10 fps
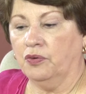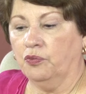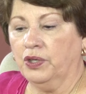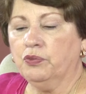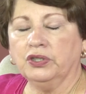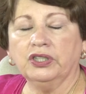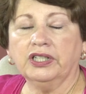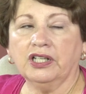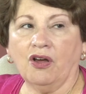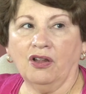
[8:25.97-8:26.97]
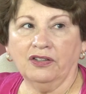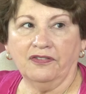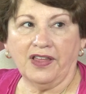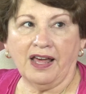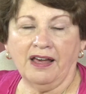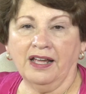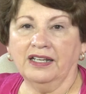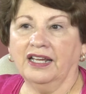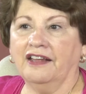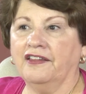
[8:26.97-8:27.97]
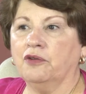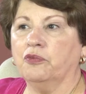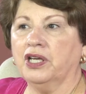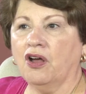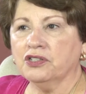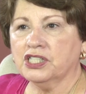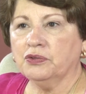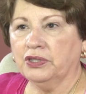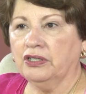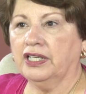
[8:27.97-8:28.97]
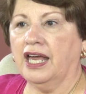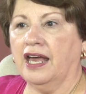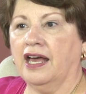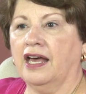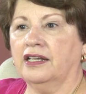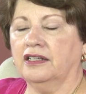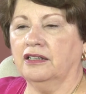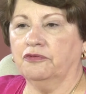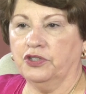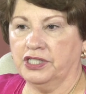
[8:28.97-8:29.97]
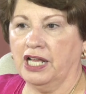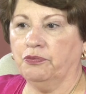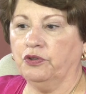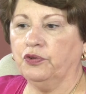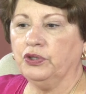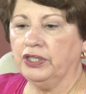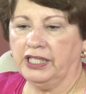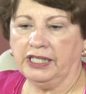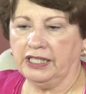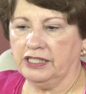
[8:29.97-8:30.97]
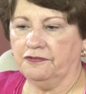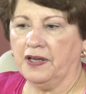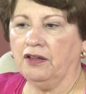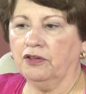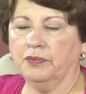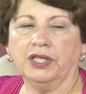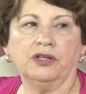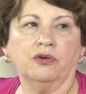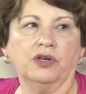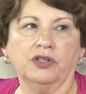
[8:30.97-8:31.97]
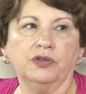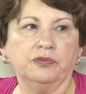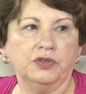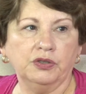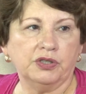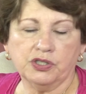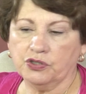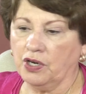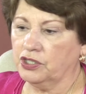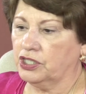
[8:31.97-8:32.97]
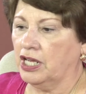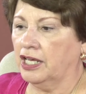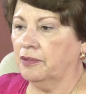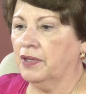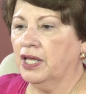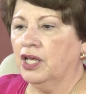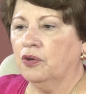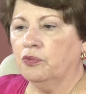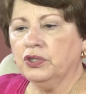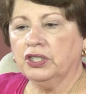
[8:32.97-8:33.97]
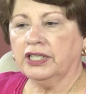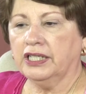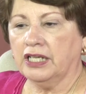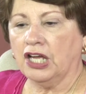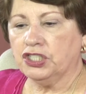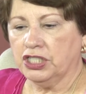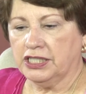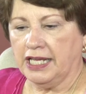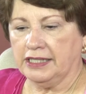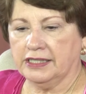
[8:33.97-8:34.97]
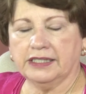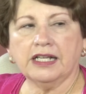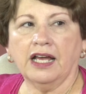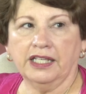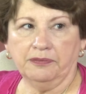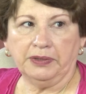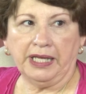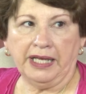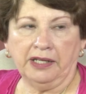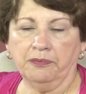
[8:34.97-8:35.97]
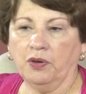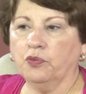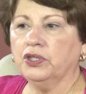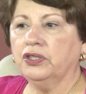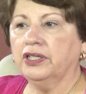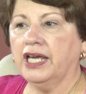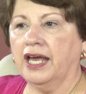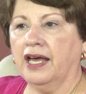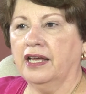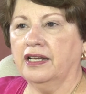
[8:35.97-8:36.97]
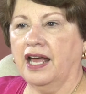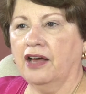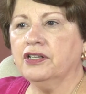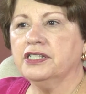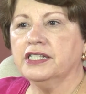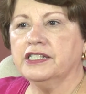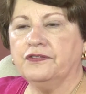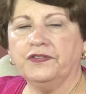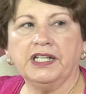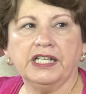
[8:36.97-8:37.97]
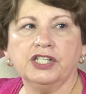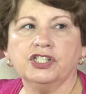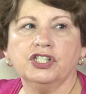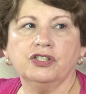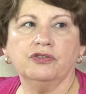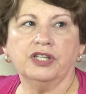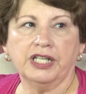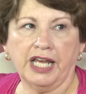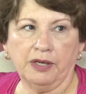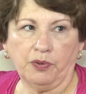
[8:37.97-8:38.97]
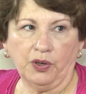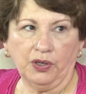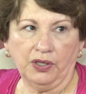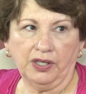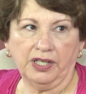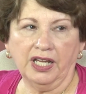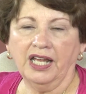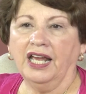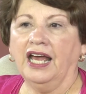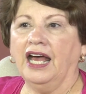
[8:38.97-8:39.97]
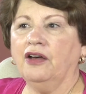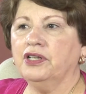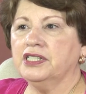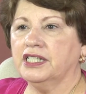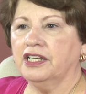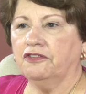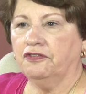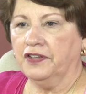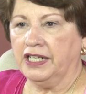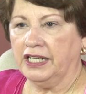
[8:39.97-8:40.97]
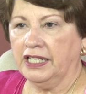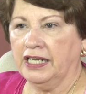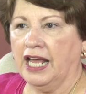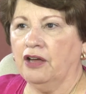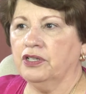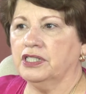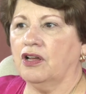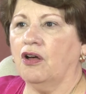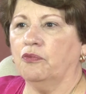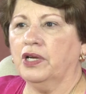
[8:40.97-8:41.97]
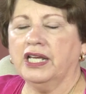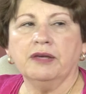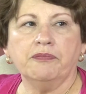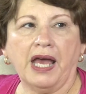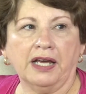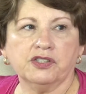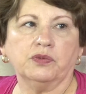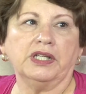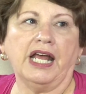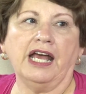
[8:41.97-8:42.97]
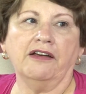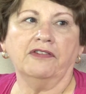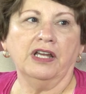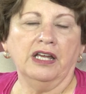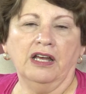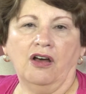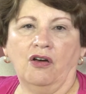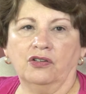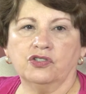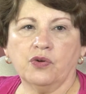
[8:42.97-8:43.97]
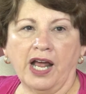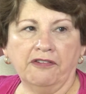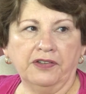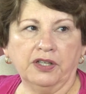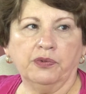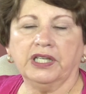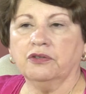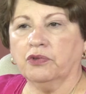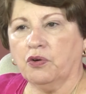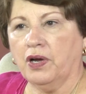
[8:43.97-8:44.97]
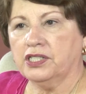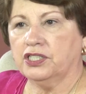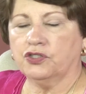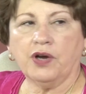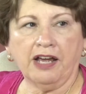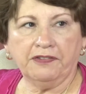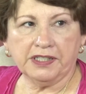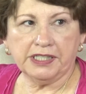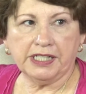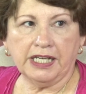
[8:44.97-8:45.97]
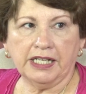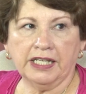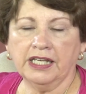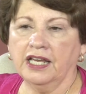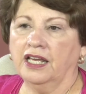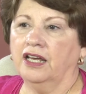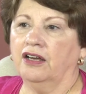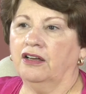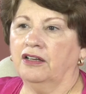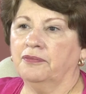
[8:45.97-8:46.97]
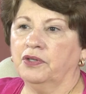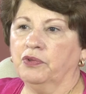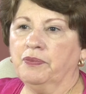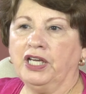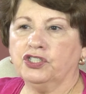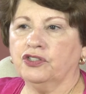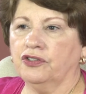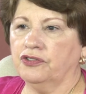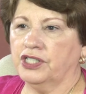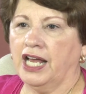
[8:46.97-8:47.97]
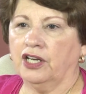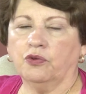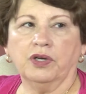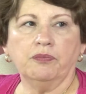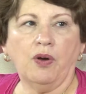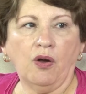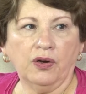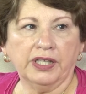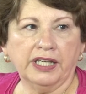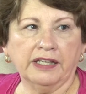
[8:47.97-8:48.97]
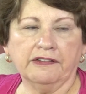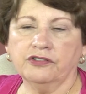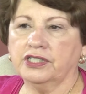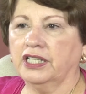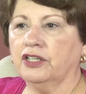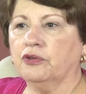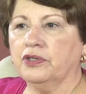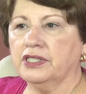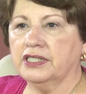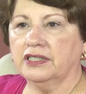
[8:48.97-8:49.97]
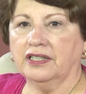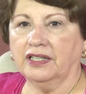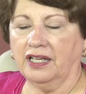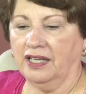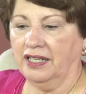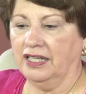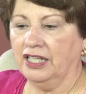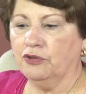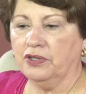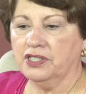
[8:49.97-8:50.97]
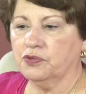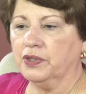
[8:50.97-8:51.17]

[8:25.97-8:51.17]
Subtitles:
We will look at all of that, and then we also look at, for example, if we're looking at a development or a new construction item, we'll look at not just that site plan, but we'll look at how does this fit into the neighborhood? How does it fit in? What impacts will it have on traffic? We can request a traffic study. We make sure there's adequate parking, there's ingress and egress.